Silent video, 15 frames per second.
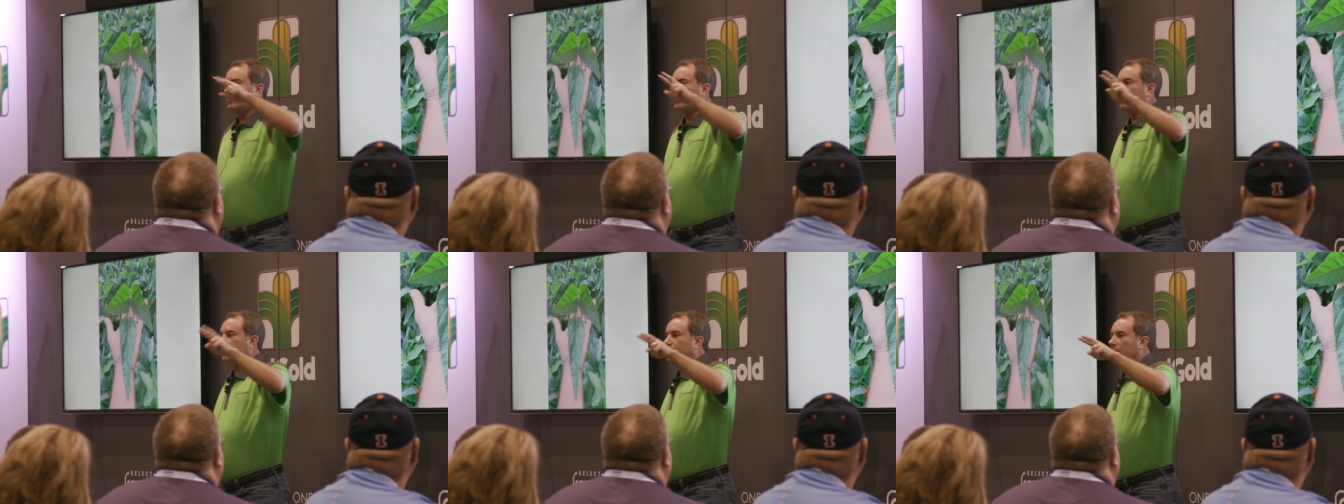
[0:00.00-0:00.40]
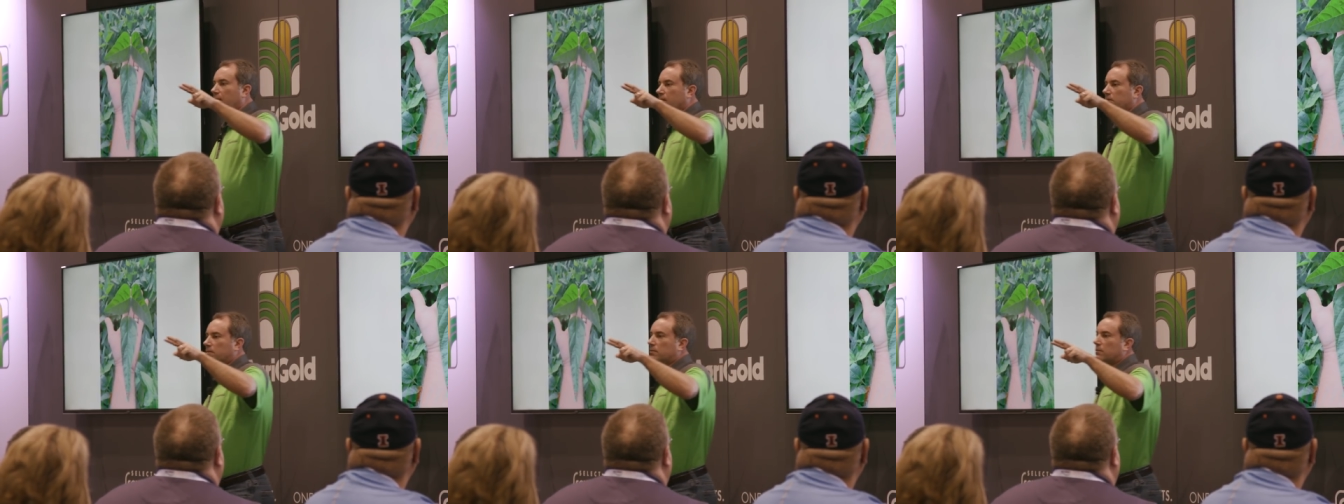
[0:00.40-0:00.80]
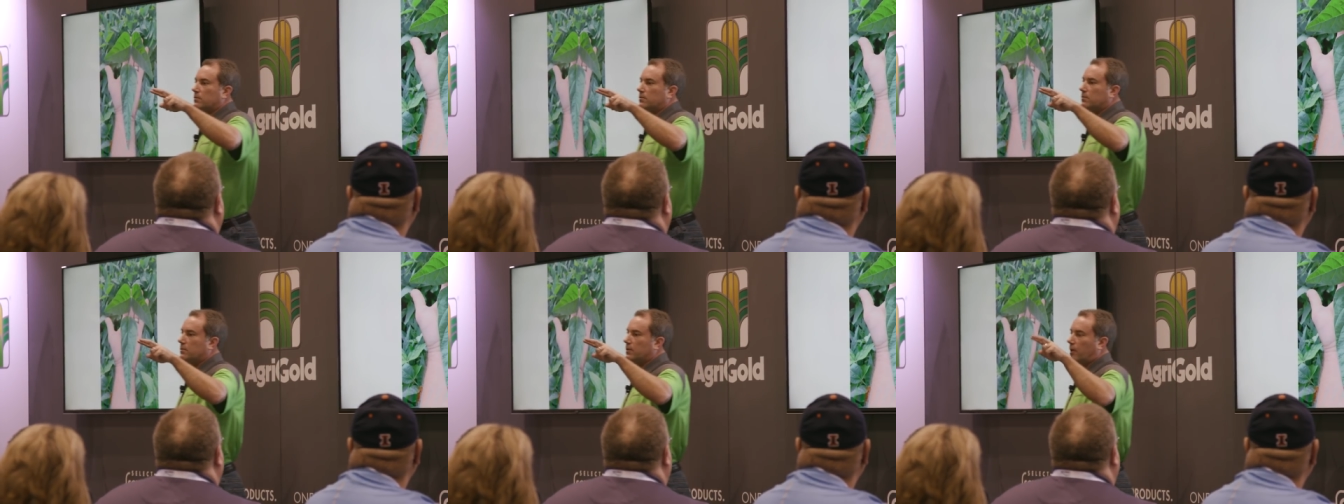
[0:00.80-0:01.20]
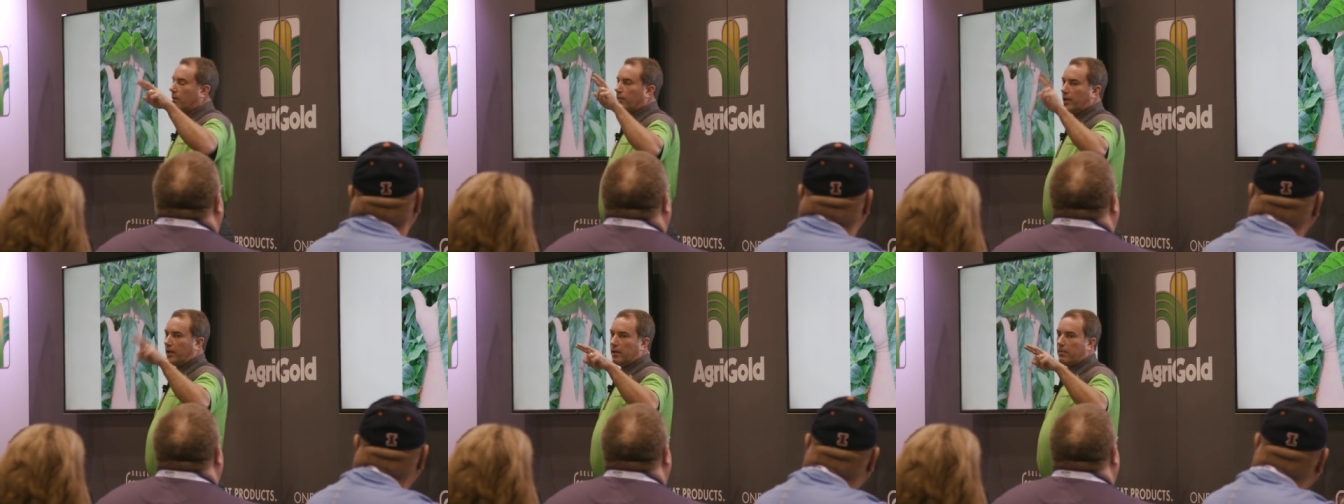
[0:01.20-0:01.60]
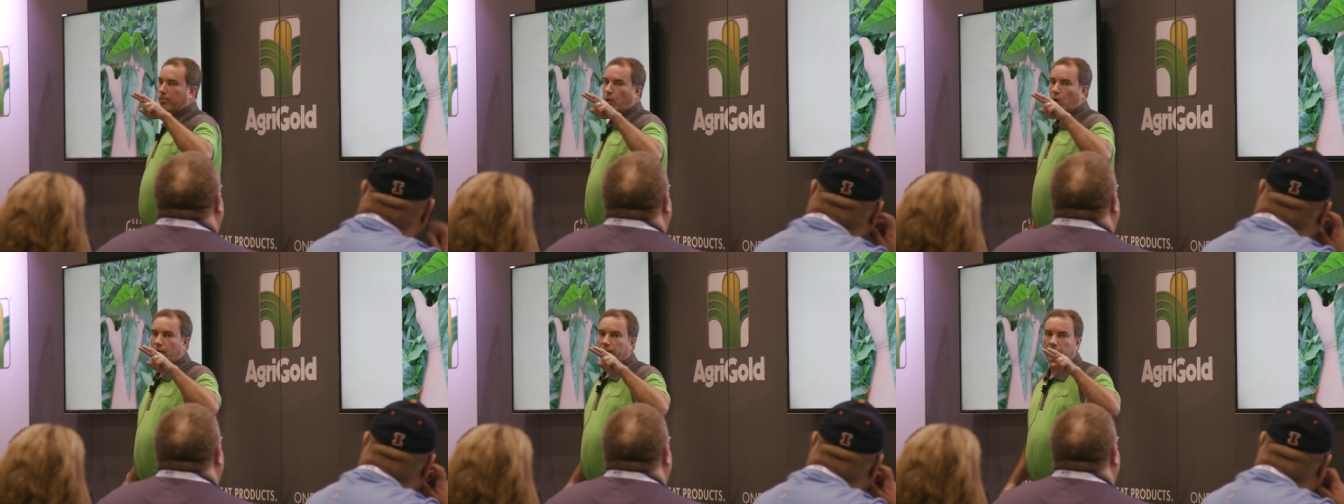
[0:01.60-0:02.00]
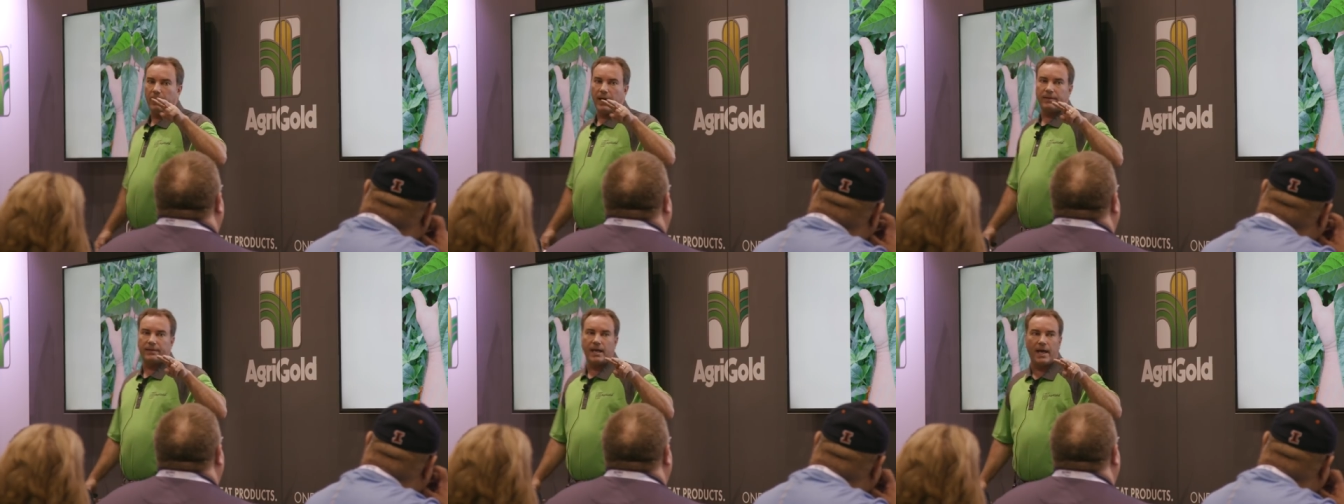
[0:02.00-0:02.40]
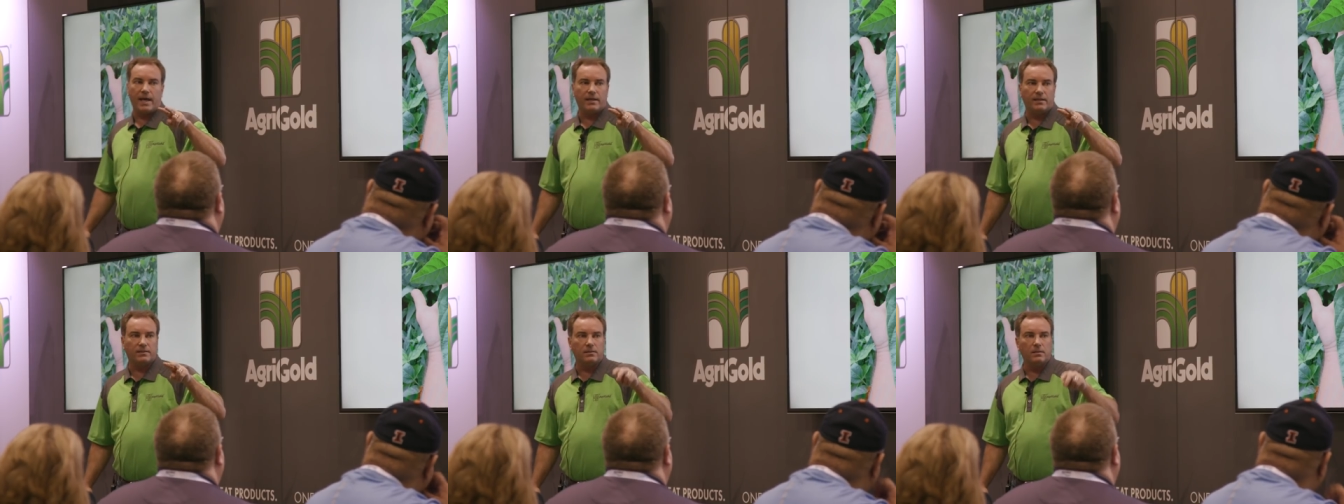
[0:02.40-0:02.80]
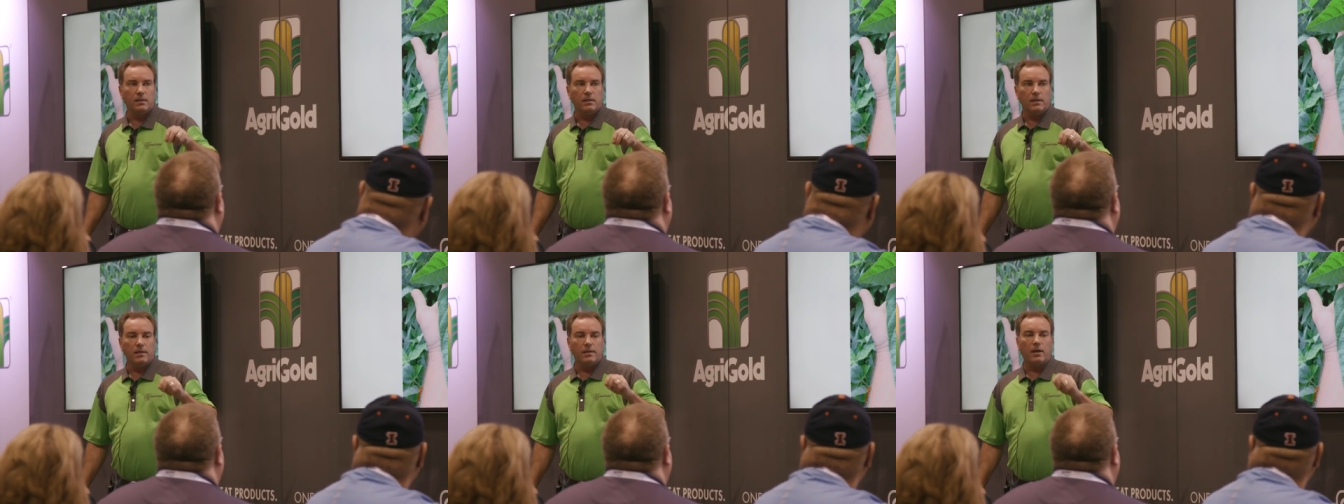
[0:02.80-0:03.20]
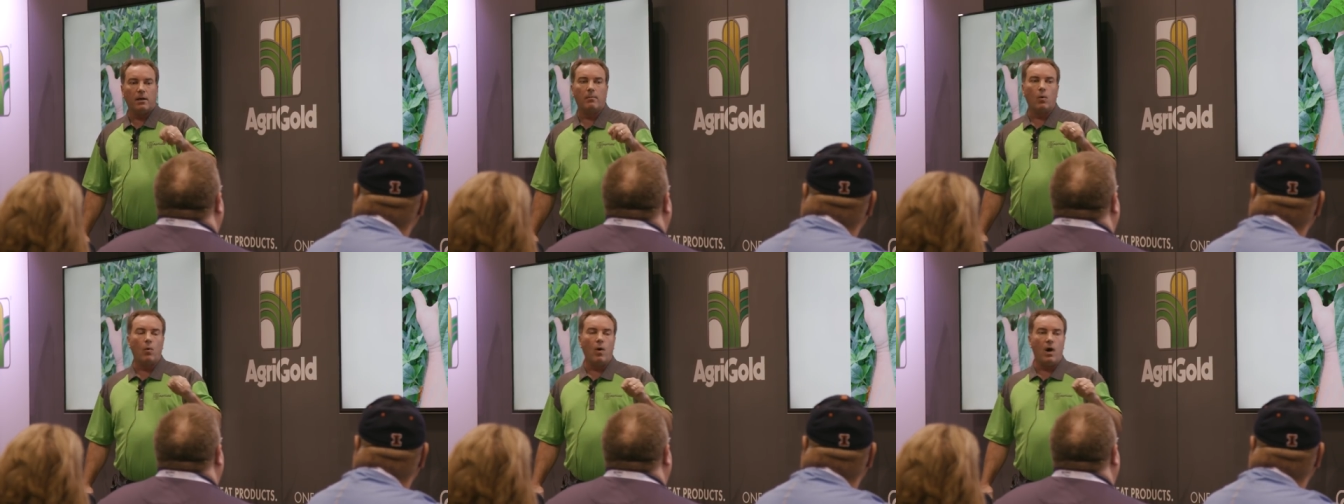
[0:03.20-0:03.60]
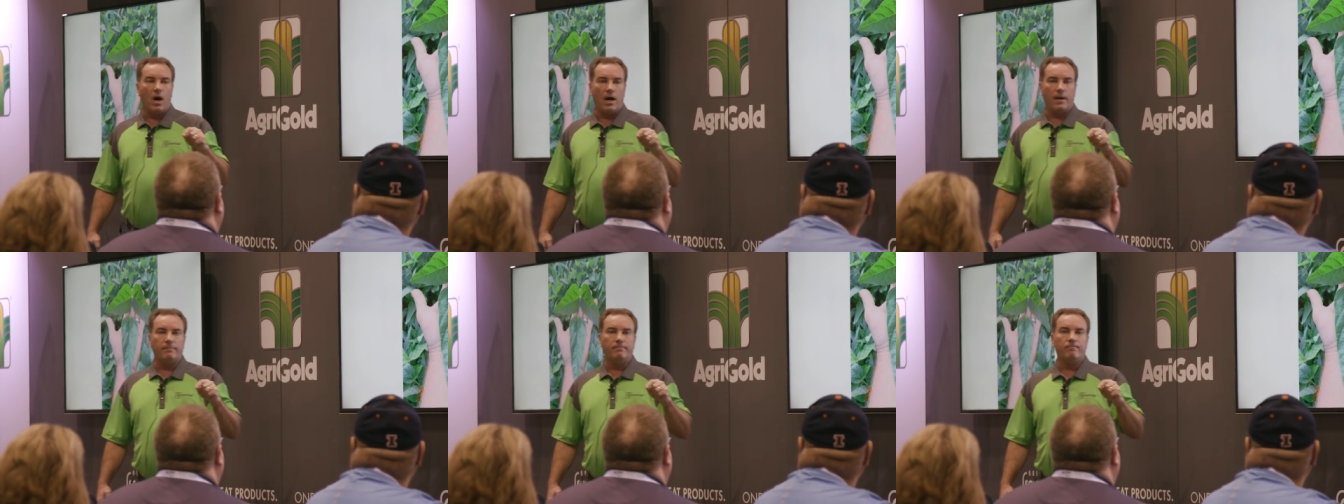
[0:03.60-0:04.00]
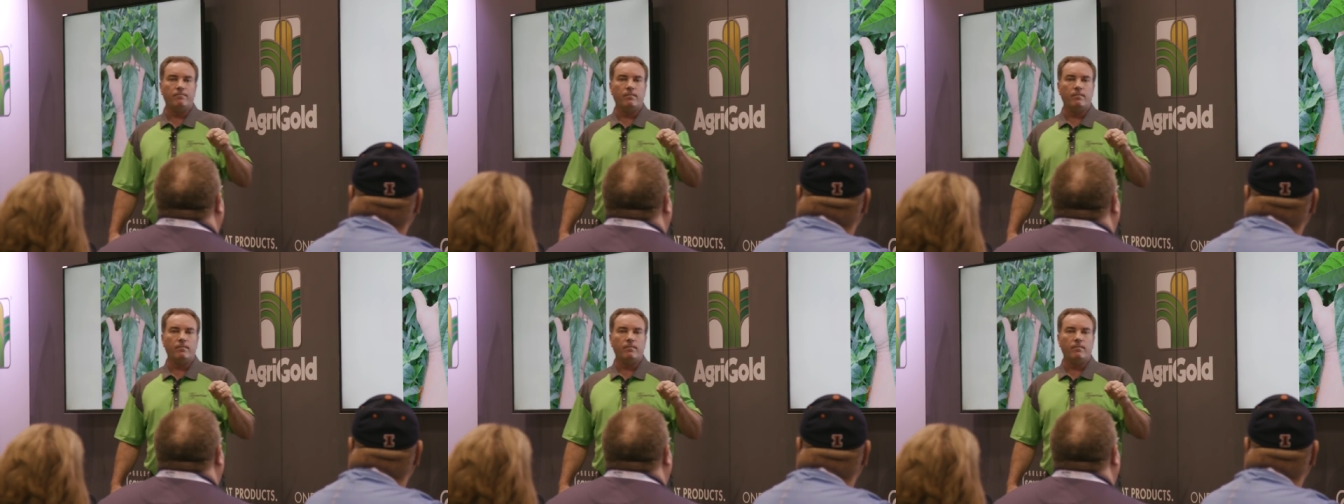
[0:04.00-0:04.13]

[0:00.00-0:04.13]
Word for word: Two things that are really important about that is, number one,